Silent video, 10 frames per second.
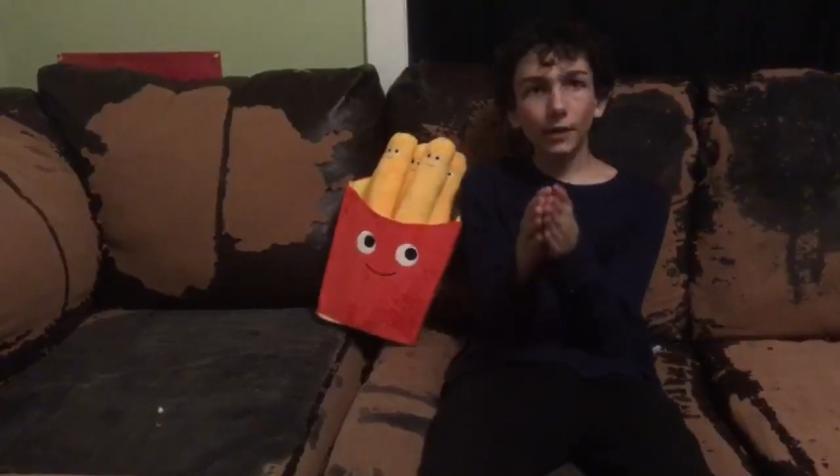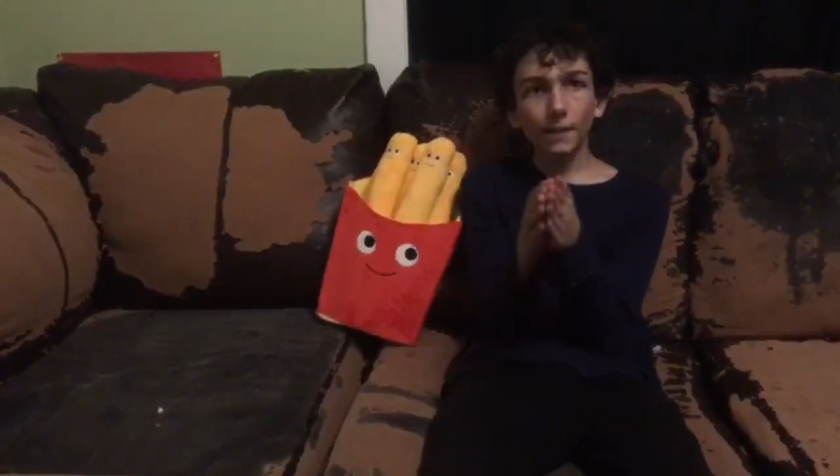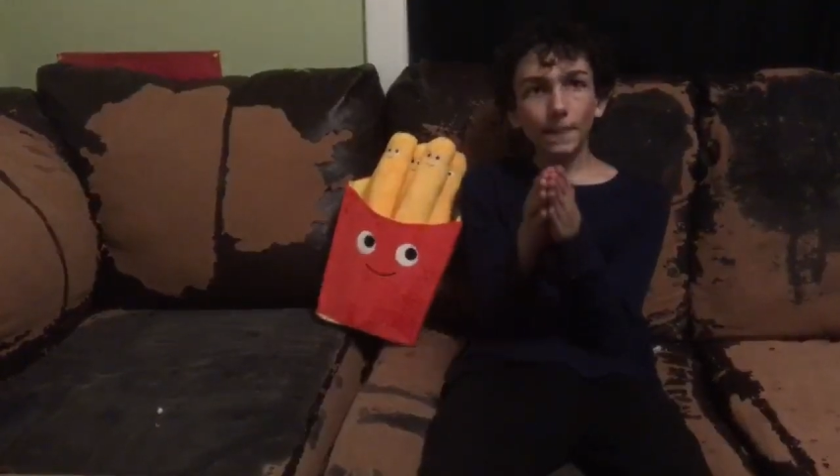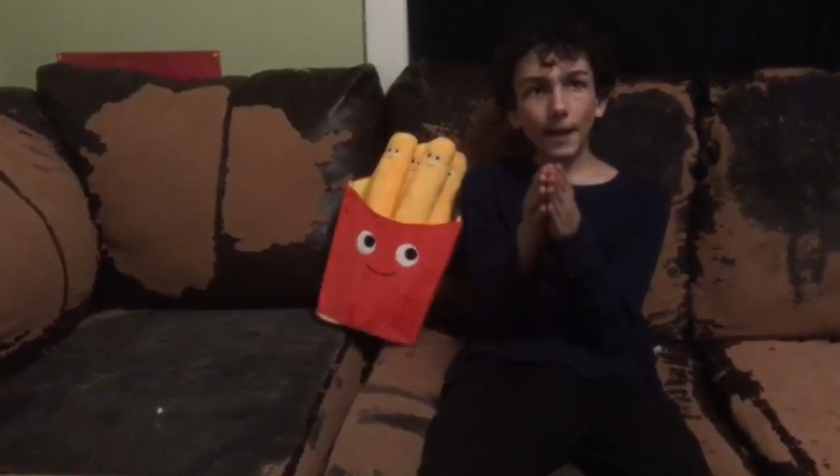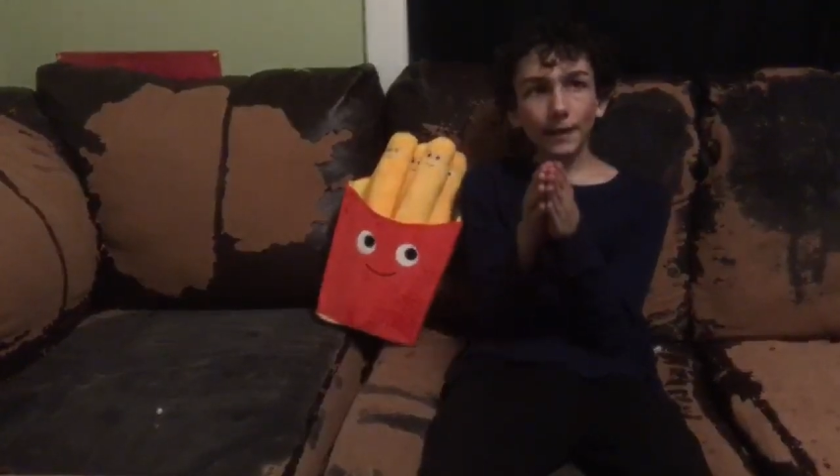
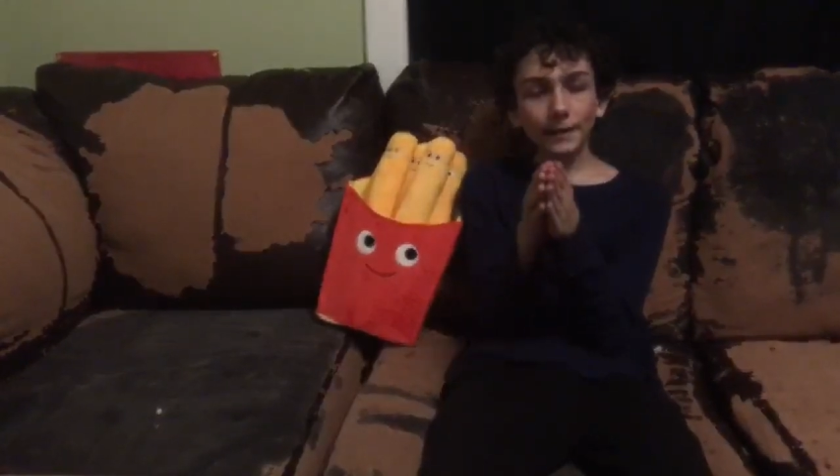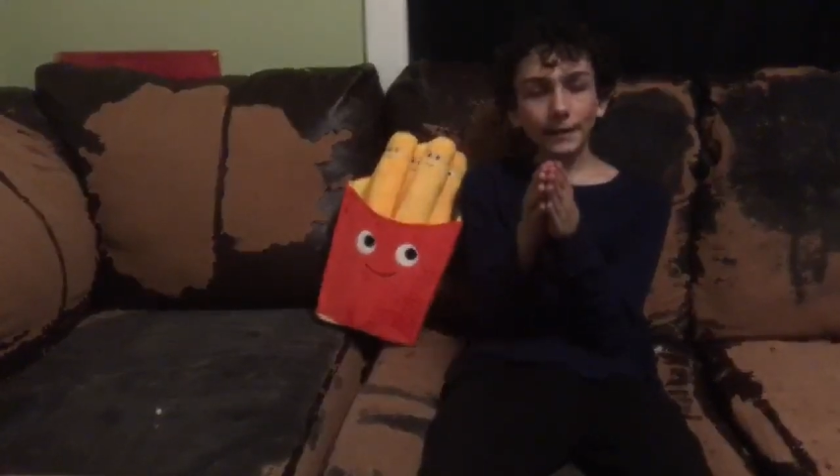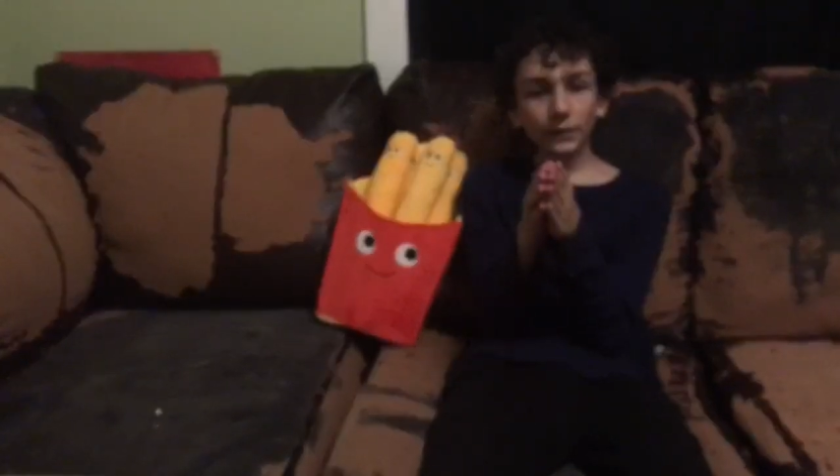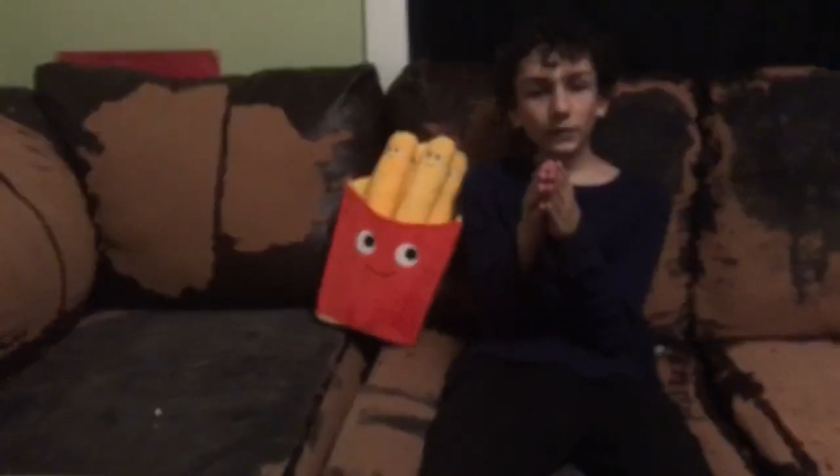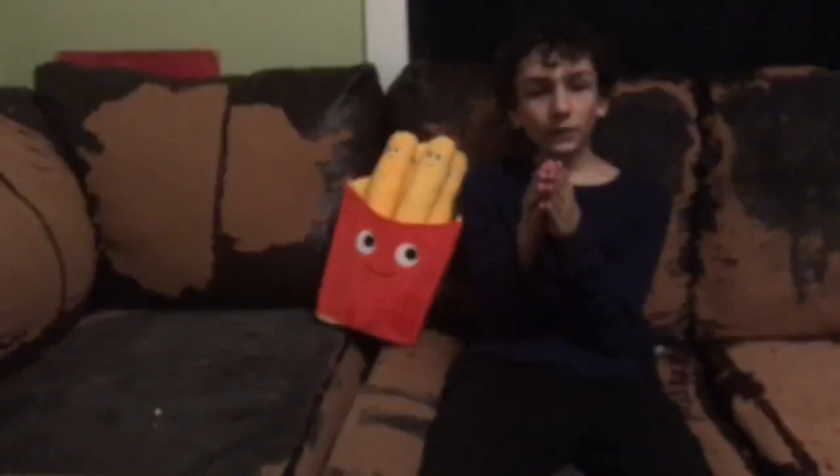that
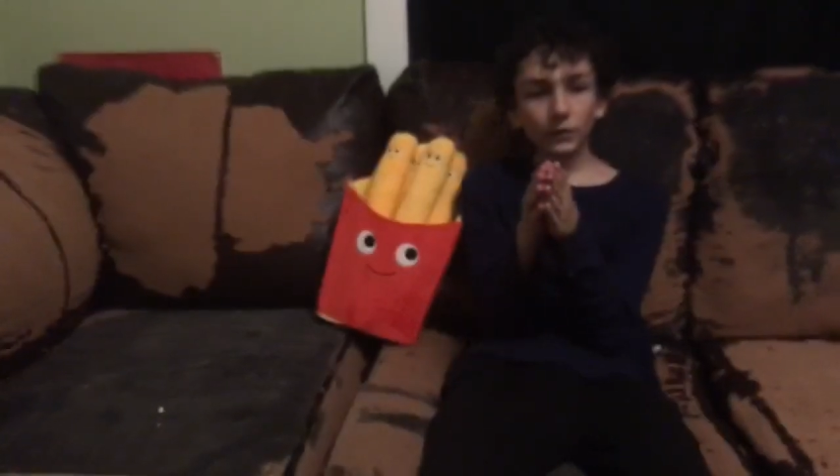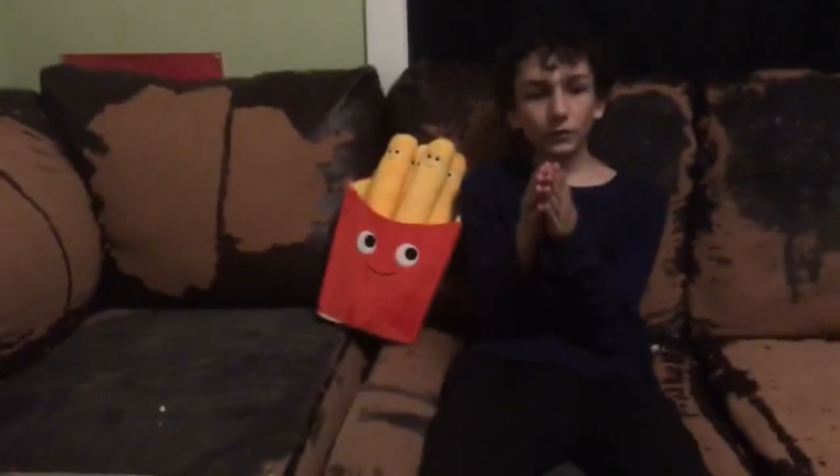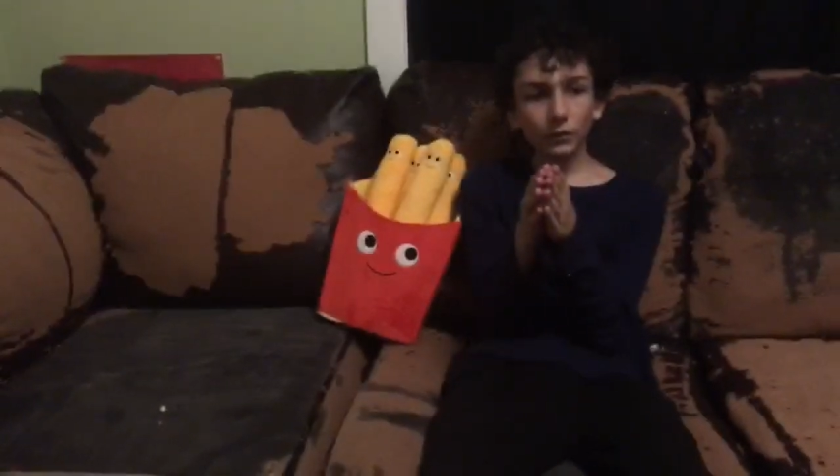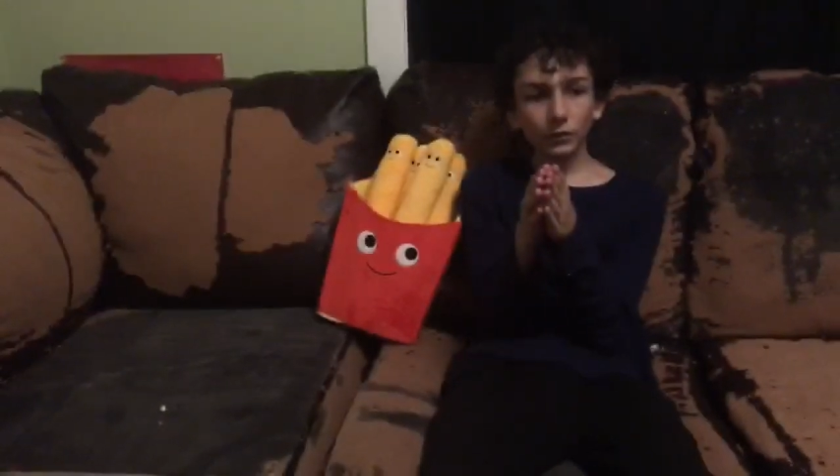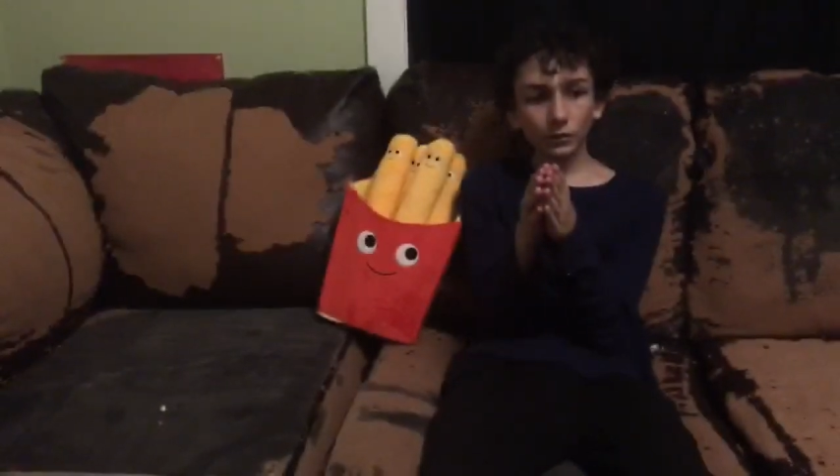it's
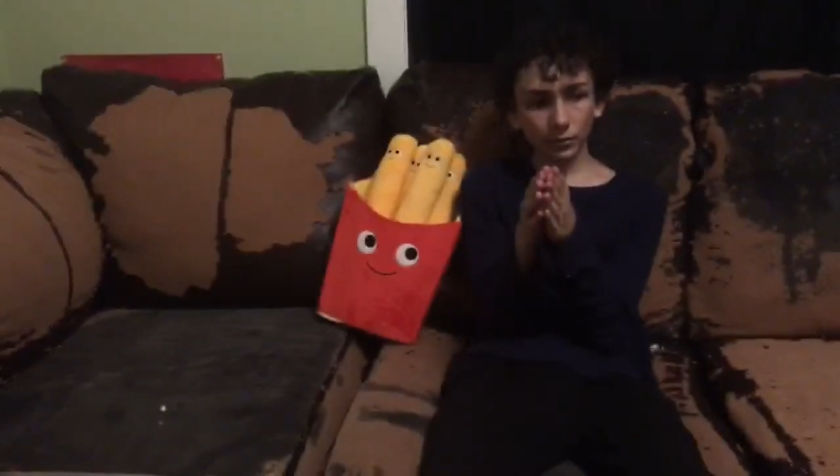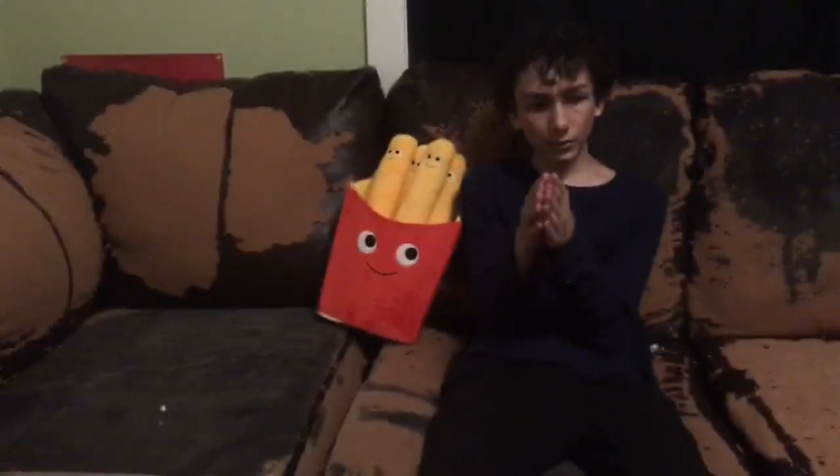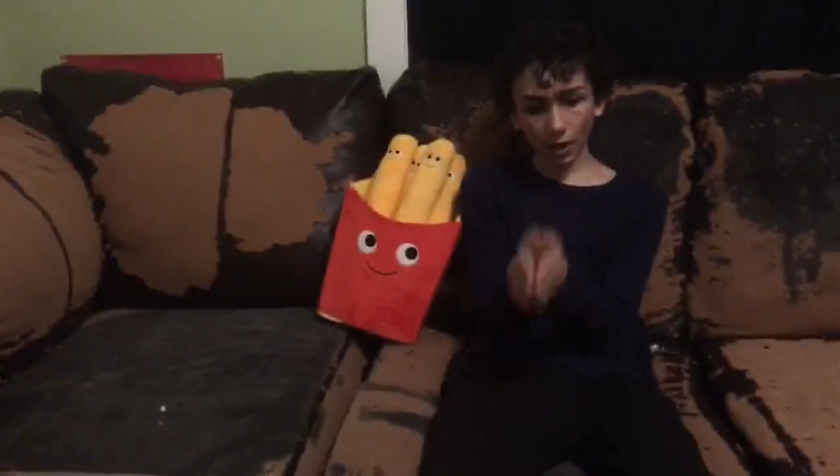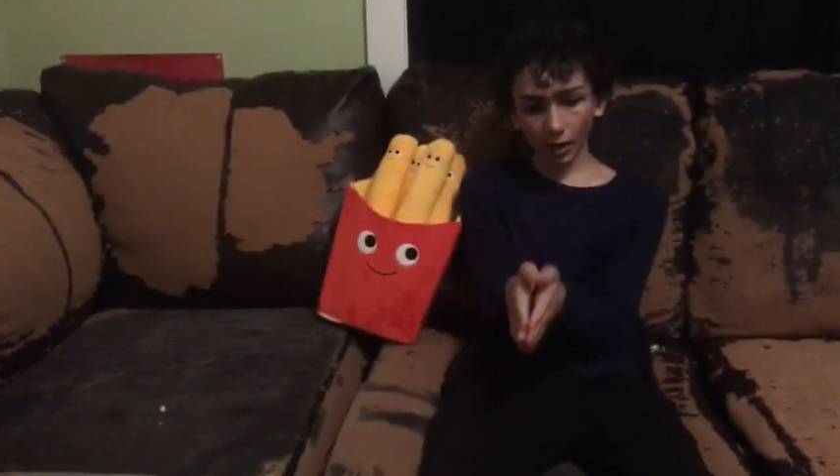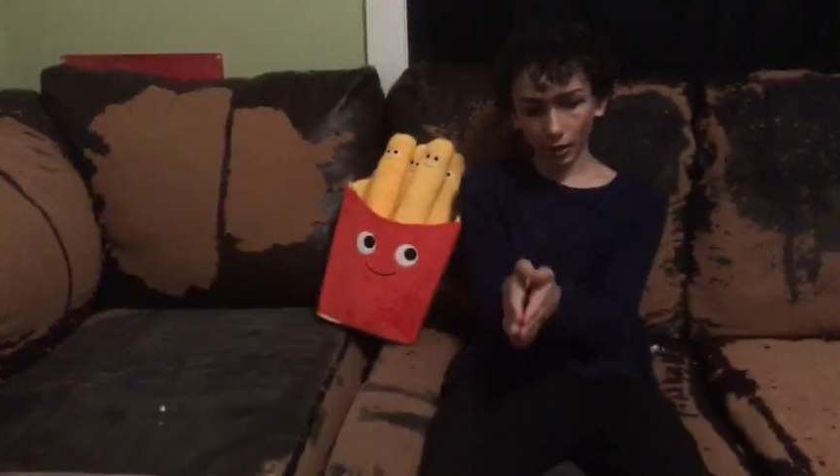
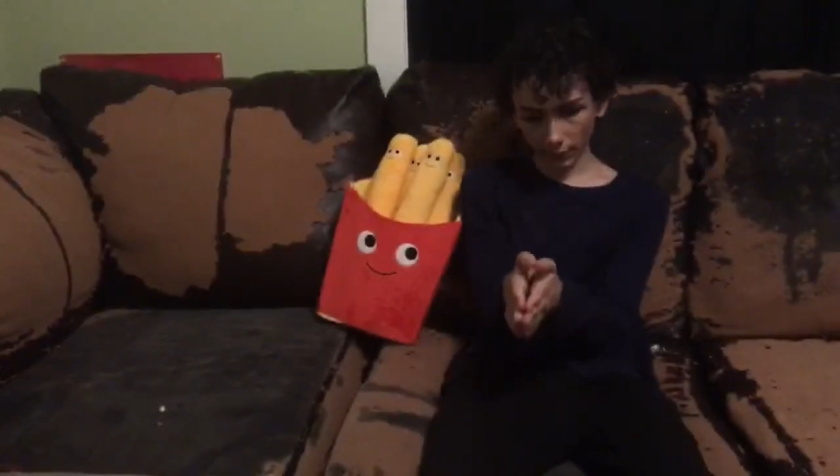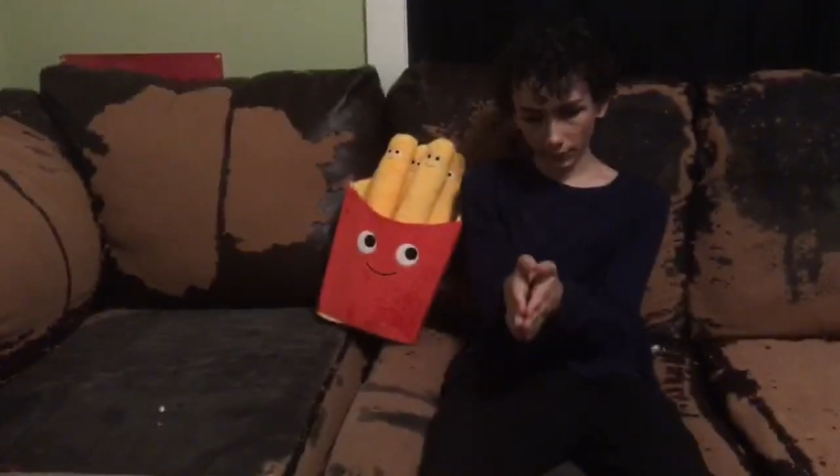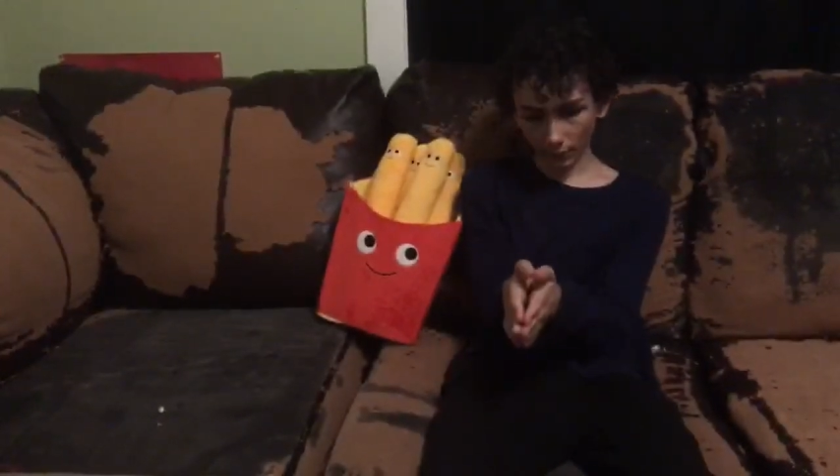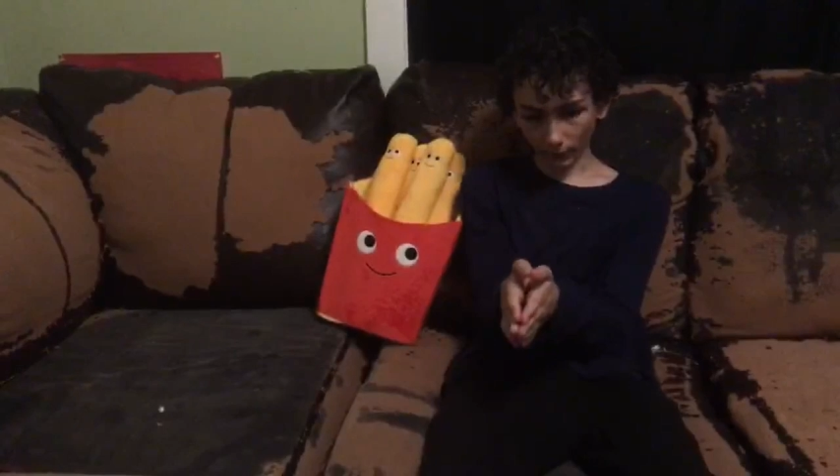not,